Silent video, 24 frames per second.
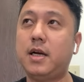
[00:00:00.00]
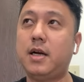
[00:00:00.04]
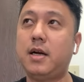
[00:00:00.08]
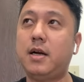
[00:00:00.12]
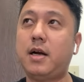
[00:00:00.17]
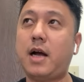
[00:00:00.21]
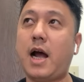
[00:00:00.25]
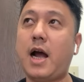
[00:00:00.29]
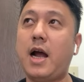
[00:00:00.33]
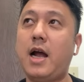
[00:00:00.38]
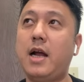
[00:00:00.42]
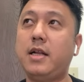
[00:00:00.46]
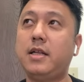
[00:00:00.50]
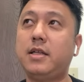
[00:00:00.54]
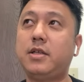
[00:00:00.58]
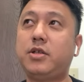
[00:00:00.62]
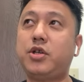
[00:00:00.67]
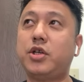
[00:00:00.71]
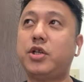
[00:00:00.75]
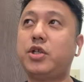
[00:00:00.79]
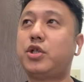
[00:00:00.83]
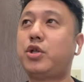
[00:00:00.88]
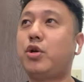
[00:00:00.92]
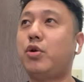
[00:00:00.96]
I
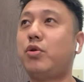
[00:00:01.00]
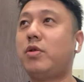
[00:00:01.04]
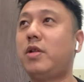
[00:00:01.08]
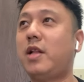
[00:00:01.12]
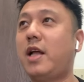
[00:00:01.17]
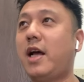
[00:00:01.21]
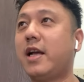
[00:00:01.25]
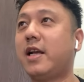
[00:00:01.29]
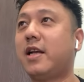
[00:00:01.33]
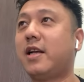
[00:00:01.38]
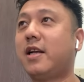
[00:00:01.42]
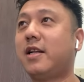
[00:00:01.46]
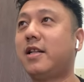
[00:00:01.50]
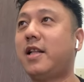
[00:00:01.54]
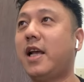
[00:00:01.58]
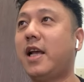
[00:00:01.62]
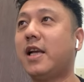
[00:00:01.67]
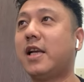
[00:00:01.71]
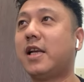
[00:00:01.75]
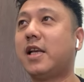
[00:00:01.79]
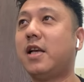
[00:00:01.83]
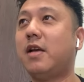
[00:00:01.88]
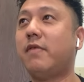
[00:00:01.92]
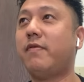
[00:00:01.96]
just don't like
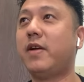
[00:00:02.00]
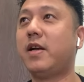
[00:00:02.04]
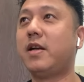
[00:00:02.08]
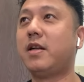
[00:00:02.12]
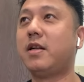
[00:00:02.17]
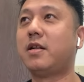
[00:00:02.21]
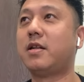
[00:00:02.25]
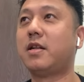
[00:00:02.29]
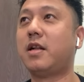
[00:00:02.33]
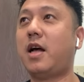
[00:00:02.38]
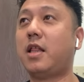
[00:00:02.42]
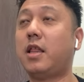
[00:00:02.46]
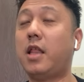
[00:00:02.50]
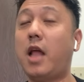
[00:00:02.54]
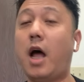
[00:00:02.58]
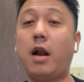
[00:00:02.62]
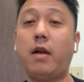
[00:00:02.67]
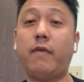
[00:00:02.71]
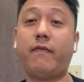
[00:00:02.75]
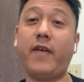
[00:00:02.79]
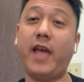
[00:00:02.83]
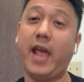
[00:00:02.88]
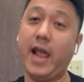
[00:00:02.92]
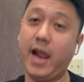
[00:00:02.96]
they giving a lot
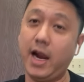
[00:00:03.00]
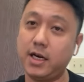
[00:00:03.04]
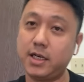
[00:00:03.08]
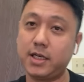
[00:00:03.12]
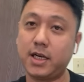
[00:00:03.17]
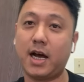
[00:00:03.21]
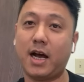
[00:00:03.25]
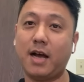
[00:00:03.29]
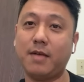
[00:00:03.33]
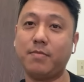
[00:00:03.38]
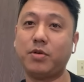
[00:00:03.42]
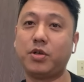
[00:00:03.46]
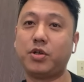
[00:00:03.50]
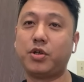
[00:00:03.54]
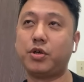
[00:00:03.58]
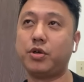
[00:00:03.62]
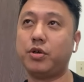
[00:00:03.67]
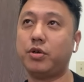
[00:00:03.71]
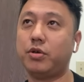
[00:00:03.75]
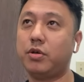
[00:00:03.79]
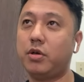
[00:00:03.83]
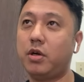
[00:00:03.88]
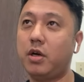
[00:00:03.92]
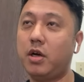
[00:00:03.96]
of airtime
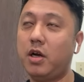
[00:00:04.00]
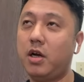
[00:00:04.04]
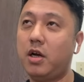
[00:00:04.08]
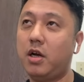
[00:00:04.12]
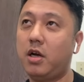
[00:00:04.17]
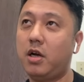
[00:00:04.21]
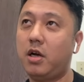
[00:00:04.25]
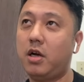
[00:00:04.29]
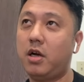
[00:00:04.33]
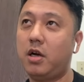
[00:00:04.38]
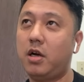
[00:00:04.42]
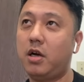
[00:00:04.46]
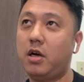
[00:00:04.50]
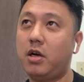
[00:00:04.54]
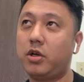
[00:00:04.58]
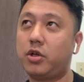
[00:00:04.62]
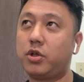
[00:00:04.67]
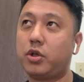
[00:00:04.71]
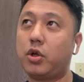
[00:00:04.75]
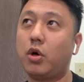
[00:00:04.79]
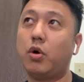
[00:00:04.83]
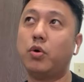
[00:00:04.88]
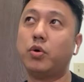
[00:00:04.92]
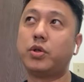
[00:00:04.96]
to
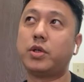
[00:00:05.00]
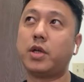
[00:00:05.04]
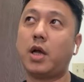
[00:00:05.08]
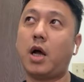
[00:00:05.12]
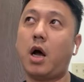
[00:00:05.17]
those